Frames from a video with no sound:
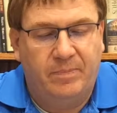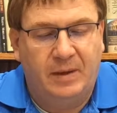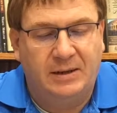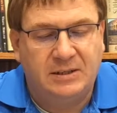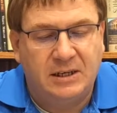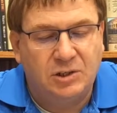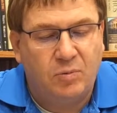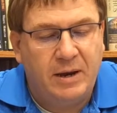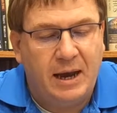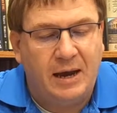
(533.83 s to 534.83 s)
And since
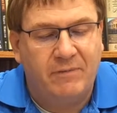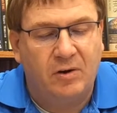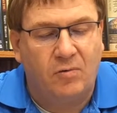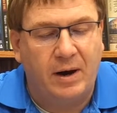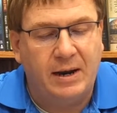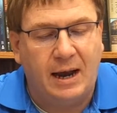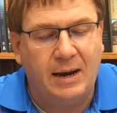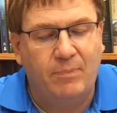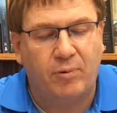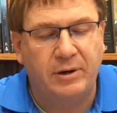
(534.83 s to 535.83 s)
we have a great
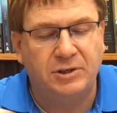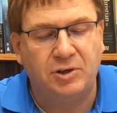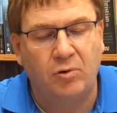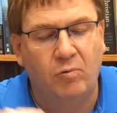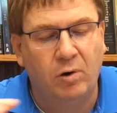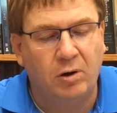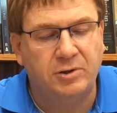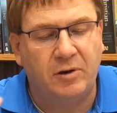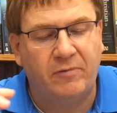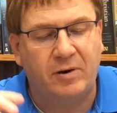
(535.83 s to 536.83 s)
high priest who
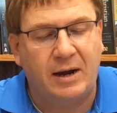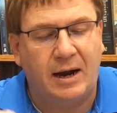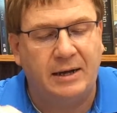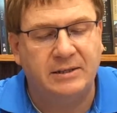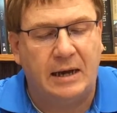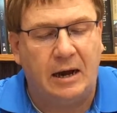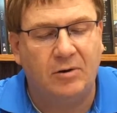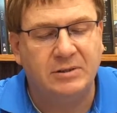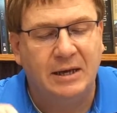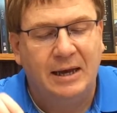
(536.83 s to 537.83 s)
rules over God's
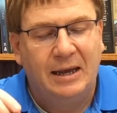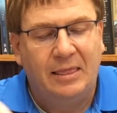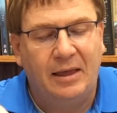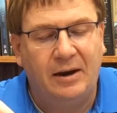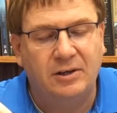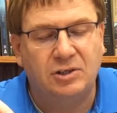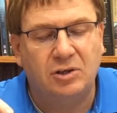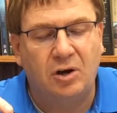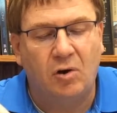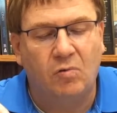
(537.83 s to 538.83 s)
house, let us
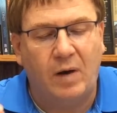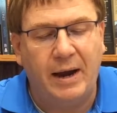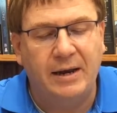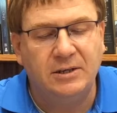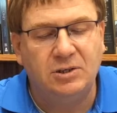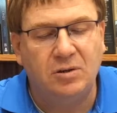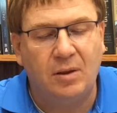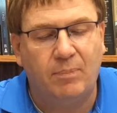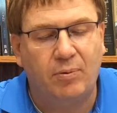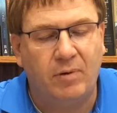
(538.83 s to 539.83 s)
go right into
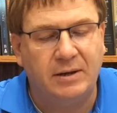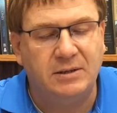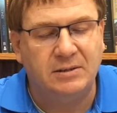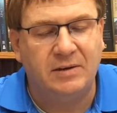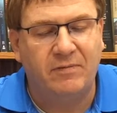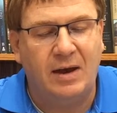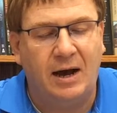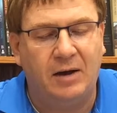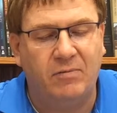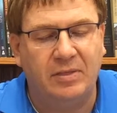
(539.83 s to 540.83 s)
the presence of
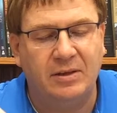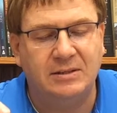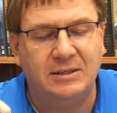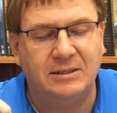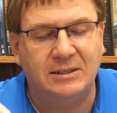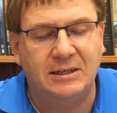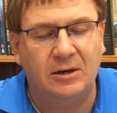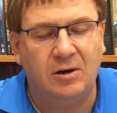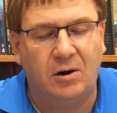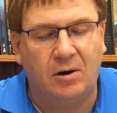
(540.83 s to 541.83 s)
God with a
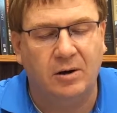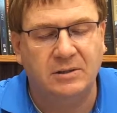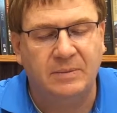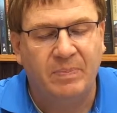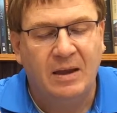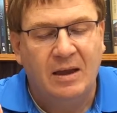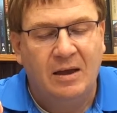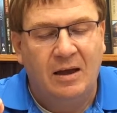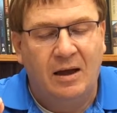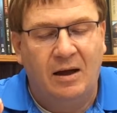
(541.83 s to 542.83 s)
sincere hearts,
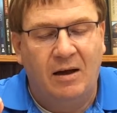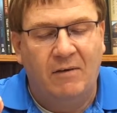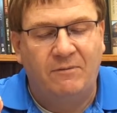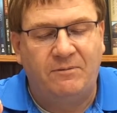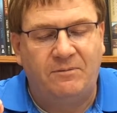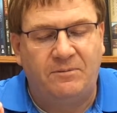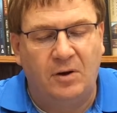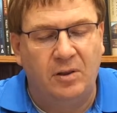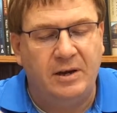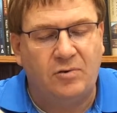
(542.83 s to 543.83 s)

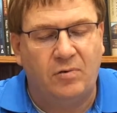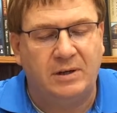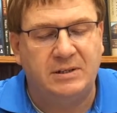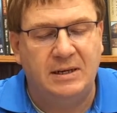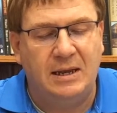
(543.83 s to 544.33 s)
fully trusting